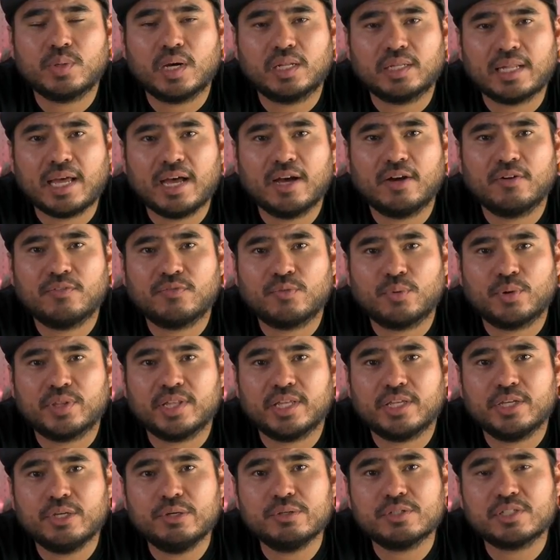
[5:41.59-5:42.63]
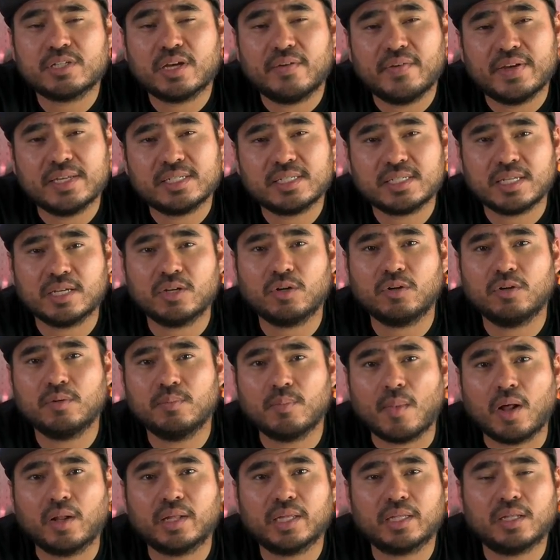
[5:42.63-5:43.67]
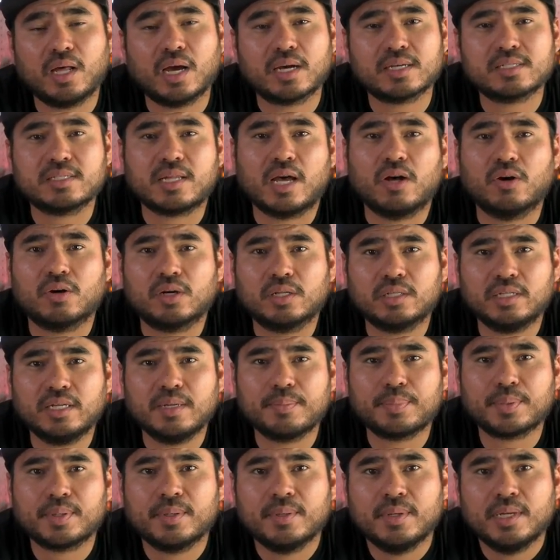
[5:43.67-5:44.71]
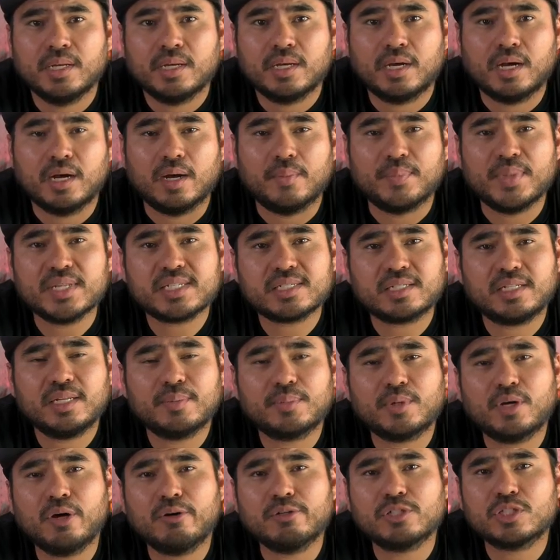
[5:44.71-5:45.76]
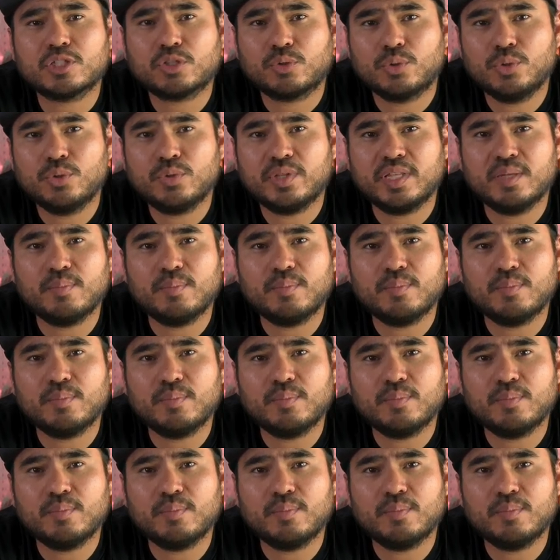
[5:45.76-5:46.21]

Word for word: allow for the use of a single MOLLE lock style clip. This clip goes through the